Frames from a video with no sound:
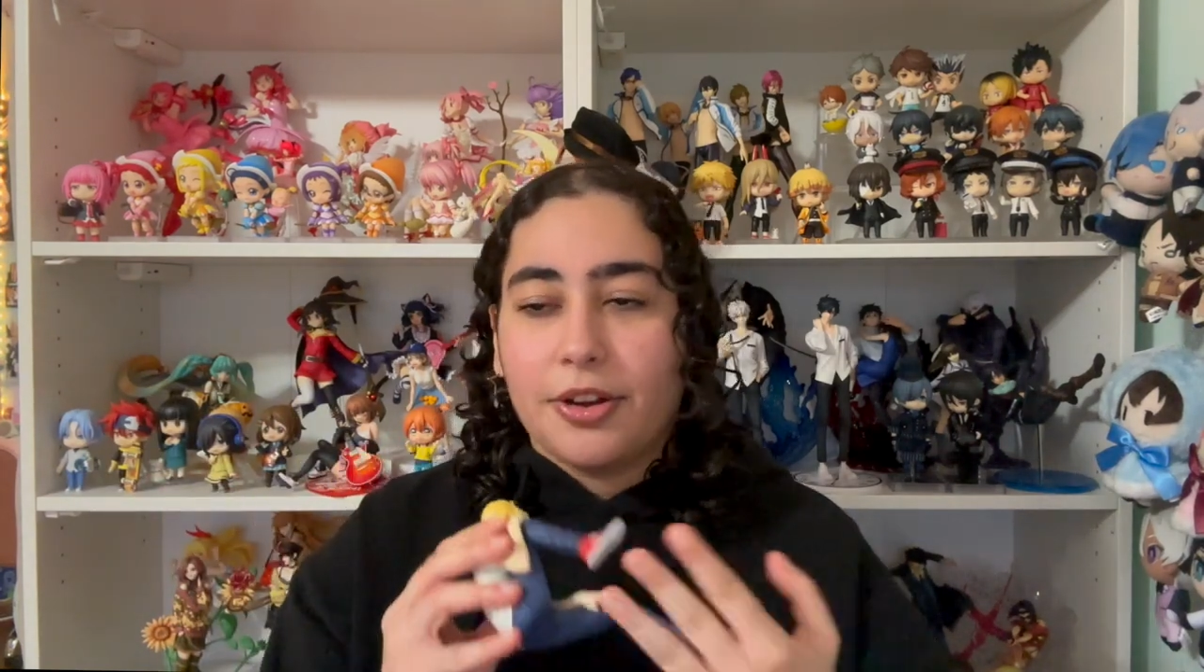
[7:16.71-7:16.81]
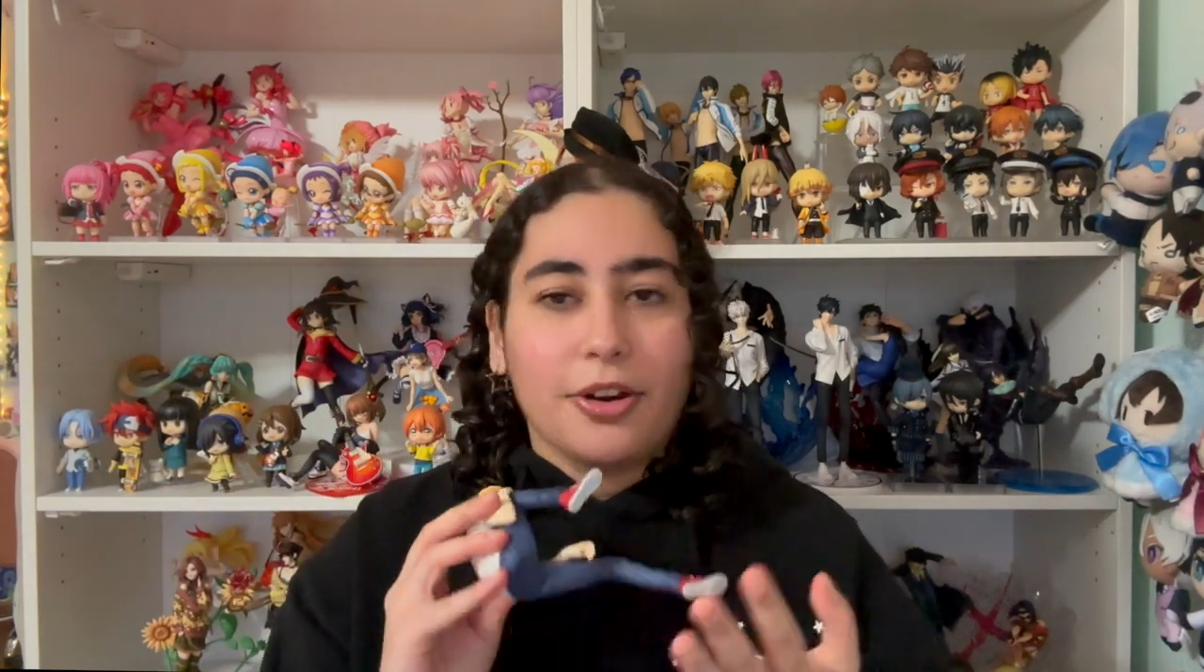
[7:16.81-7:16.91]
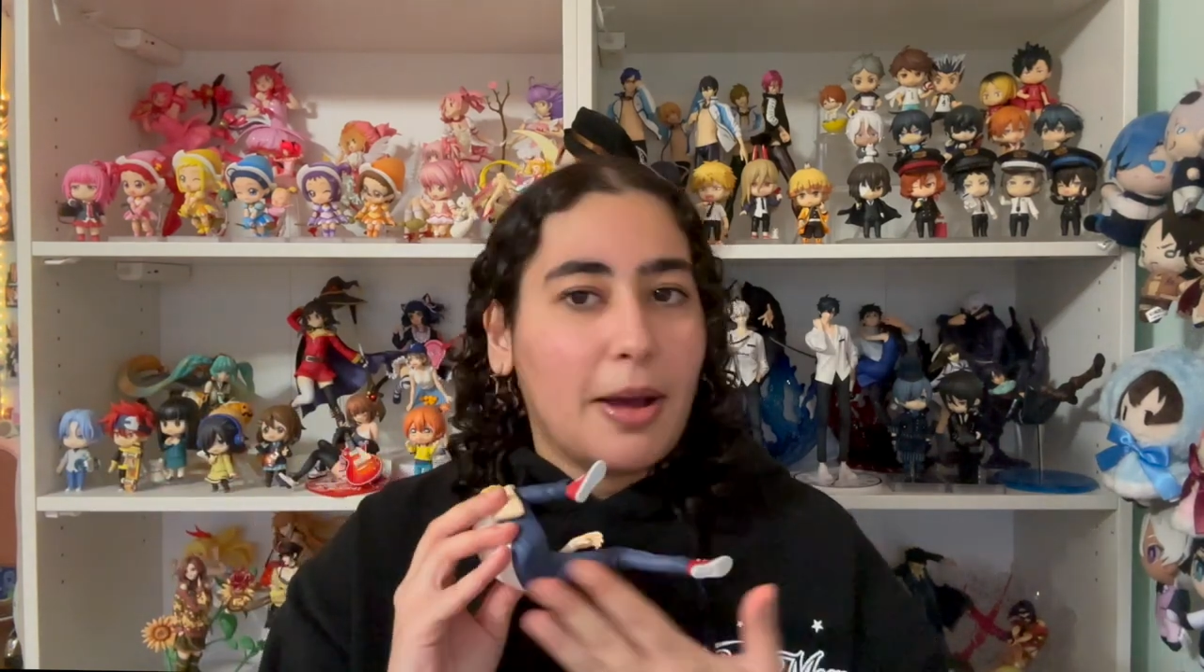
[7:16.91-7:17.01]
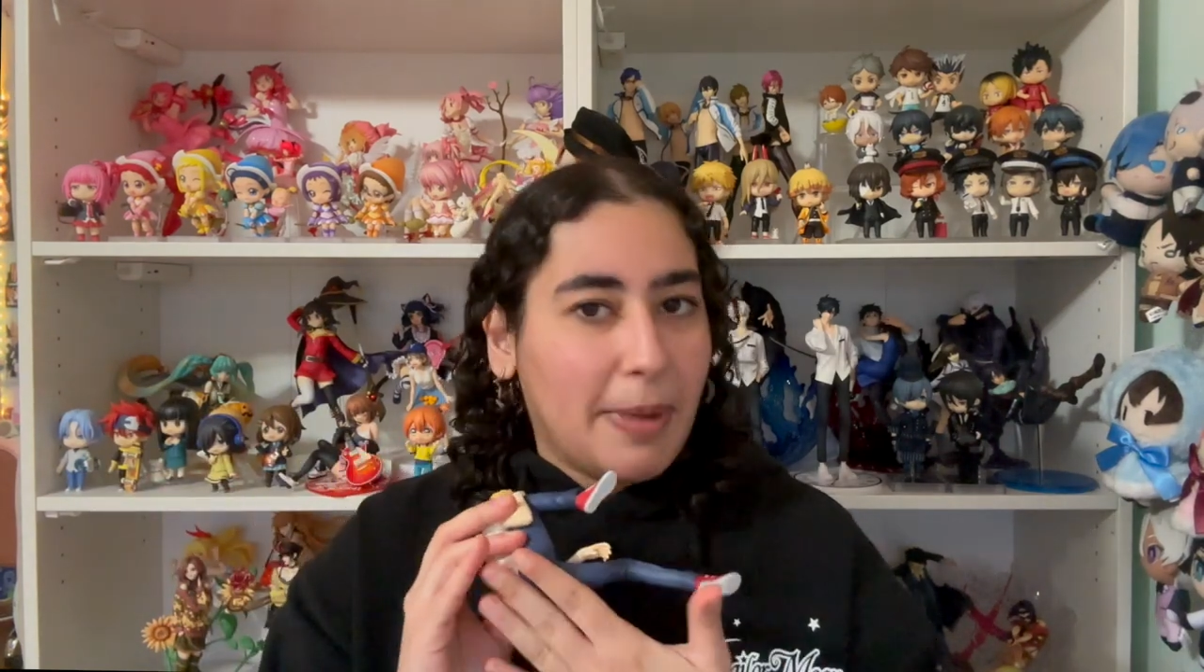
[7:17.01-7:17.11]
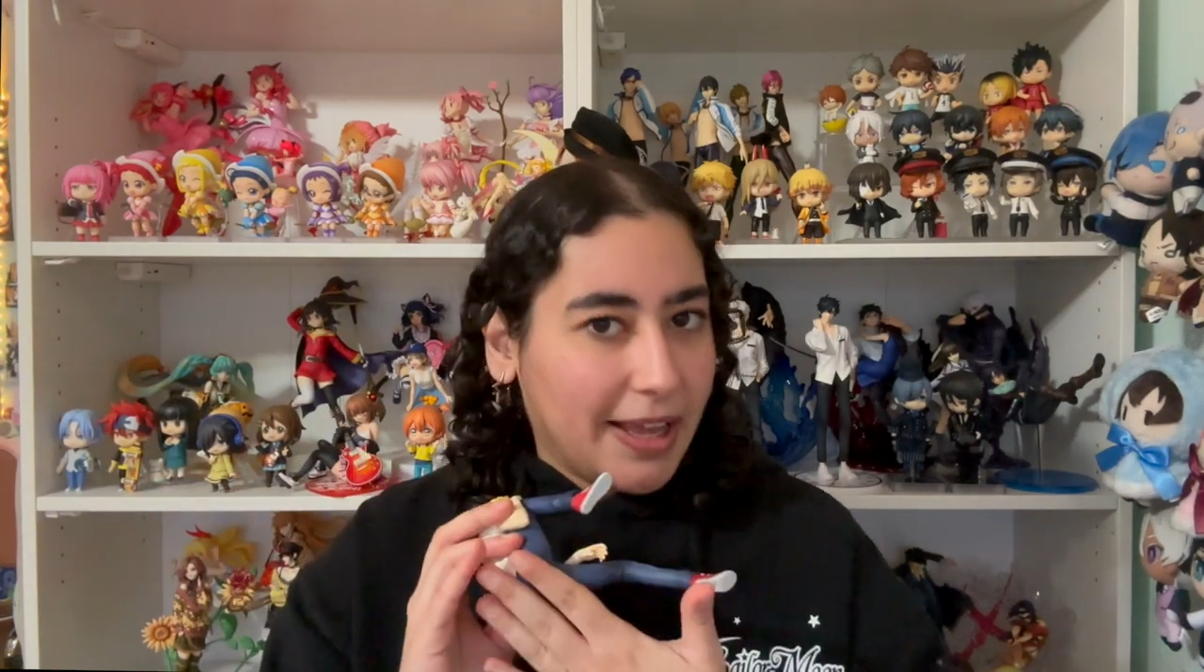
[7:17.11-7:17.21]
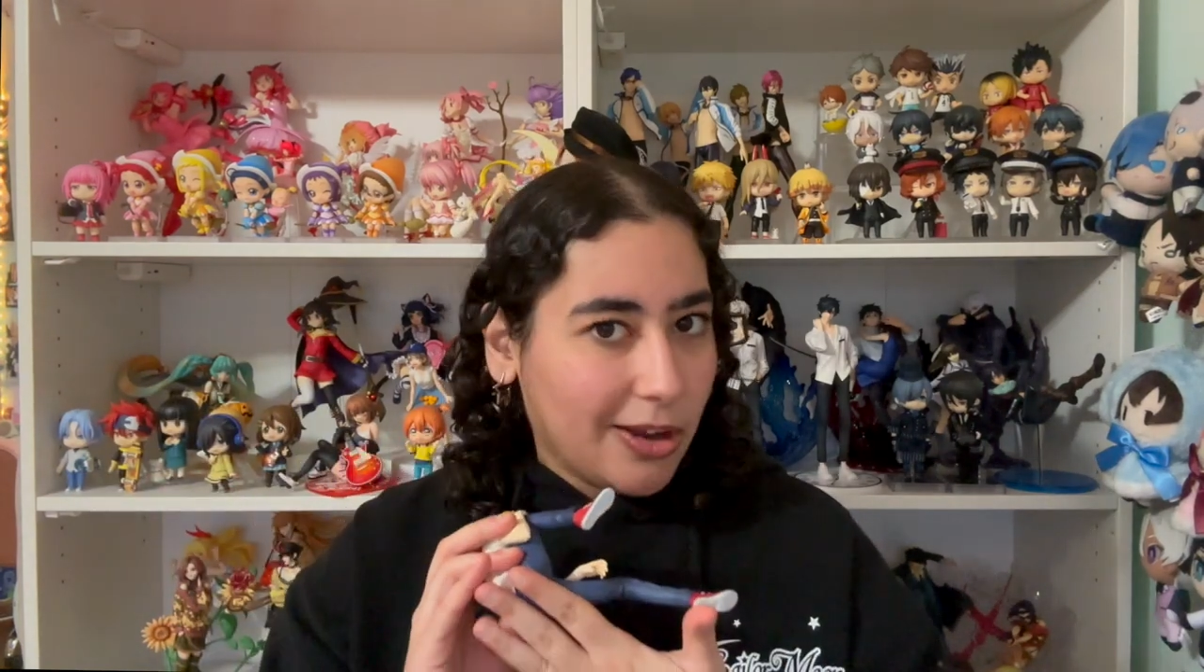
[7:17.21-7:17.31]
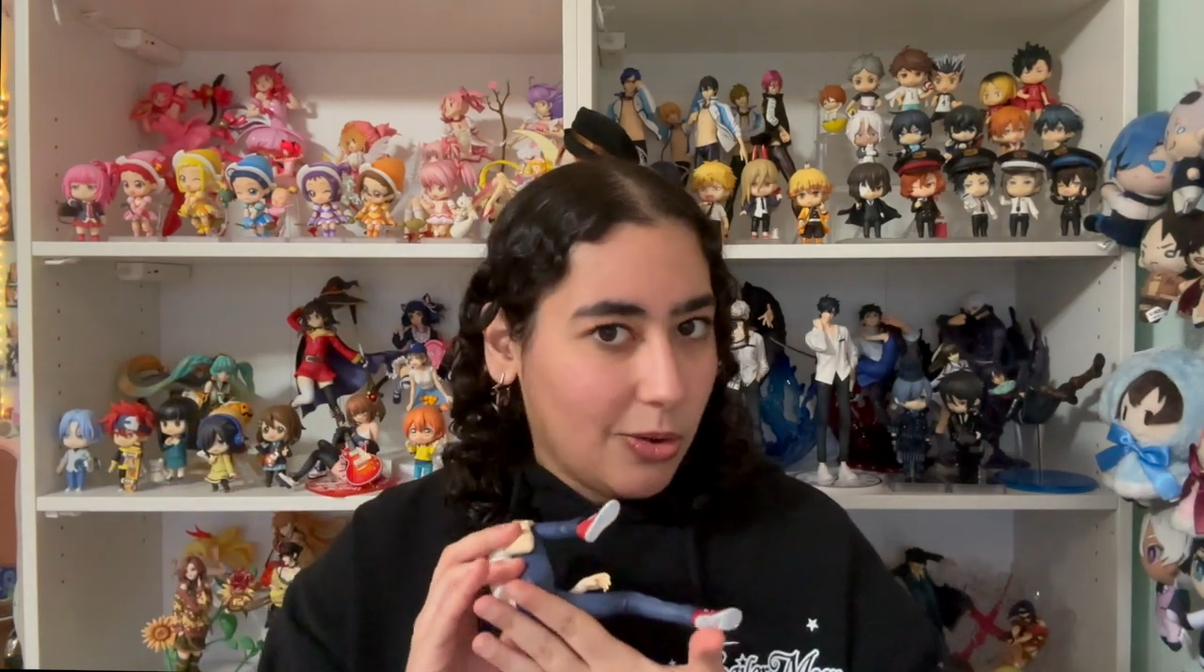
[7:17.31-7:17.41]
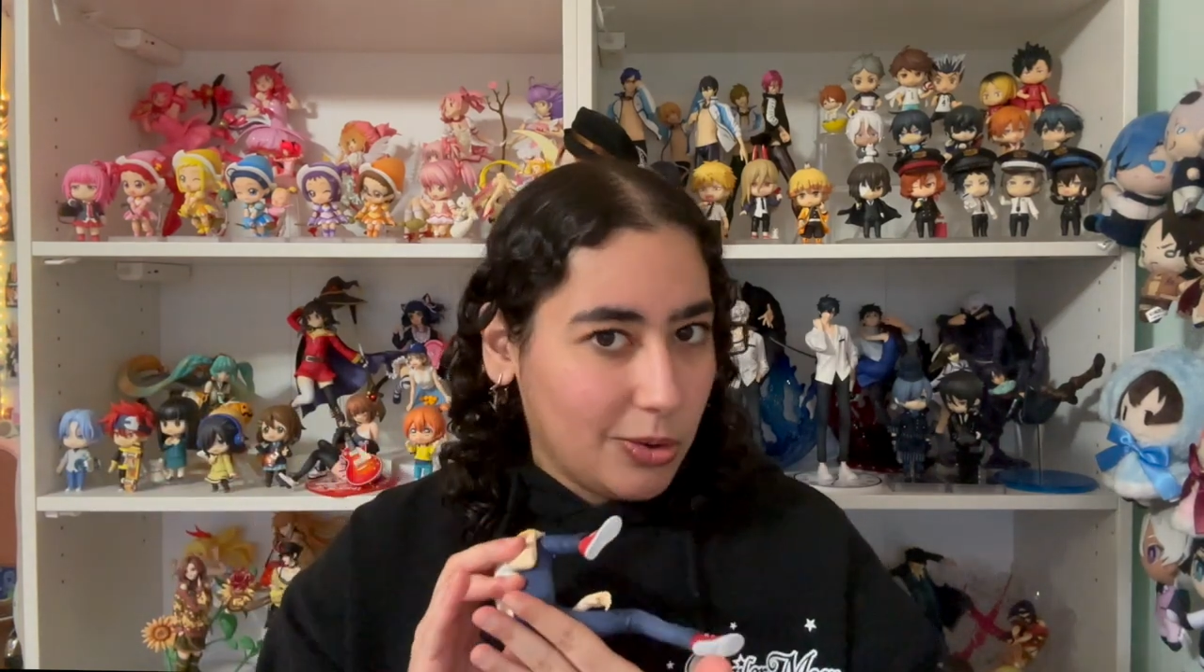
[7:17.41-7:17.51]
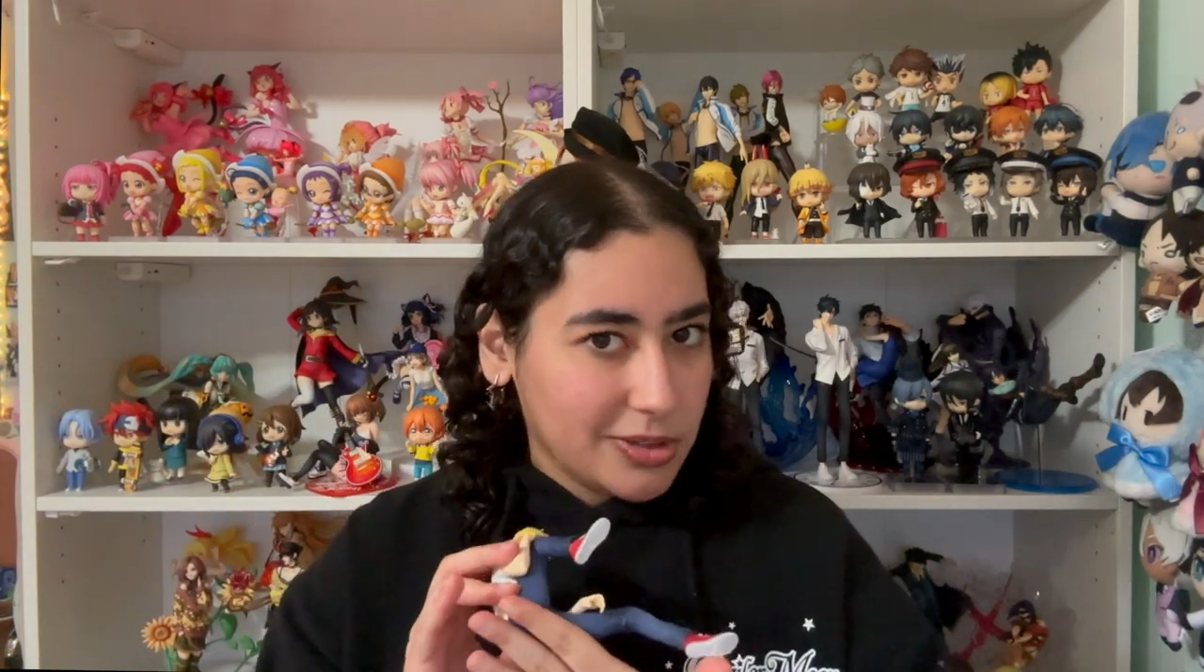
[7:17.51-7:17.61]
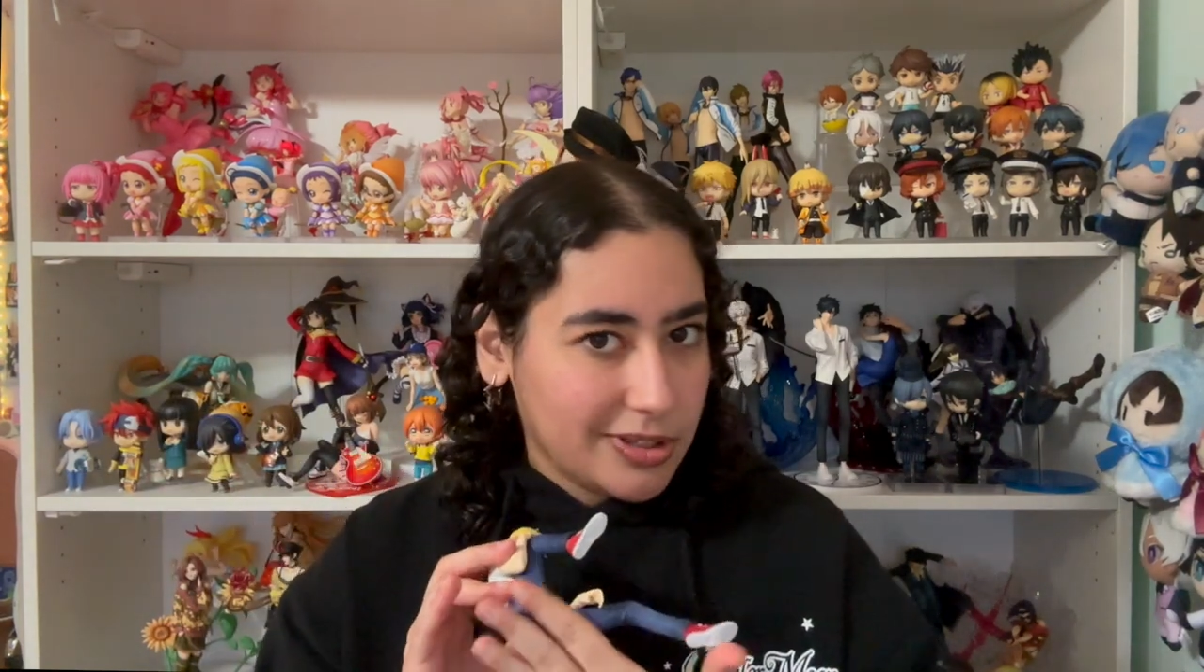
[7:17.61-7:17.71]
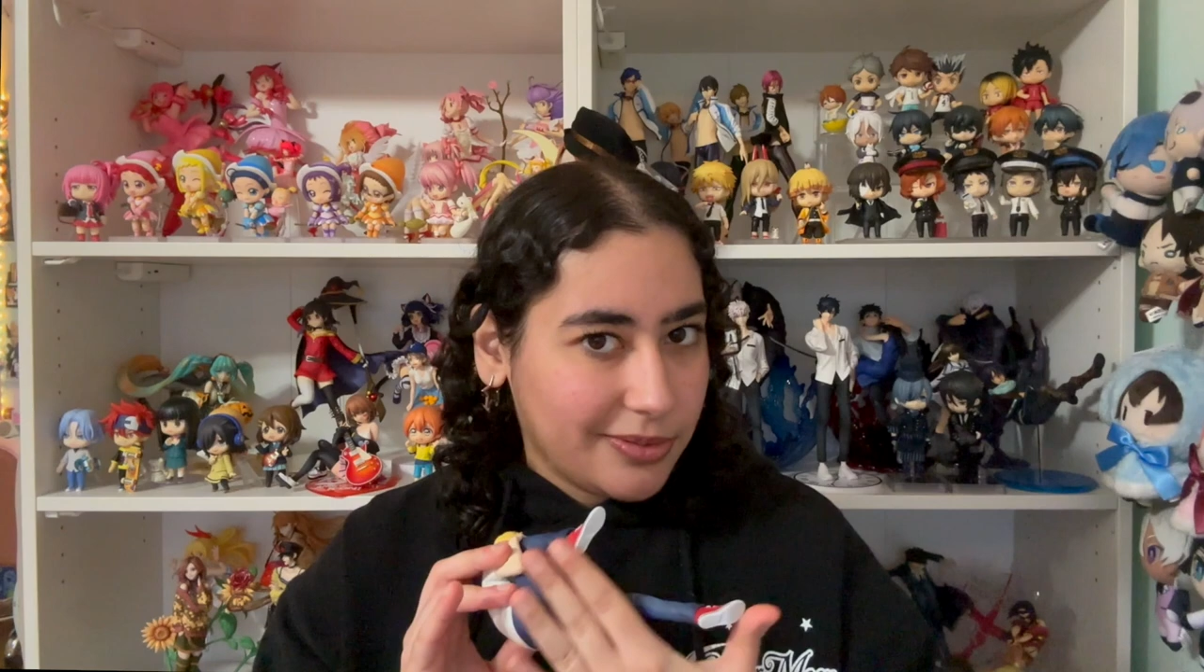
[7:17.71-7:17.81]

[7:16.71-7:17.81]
you're not making holes in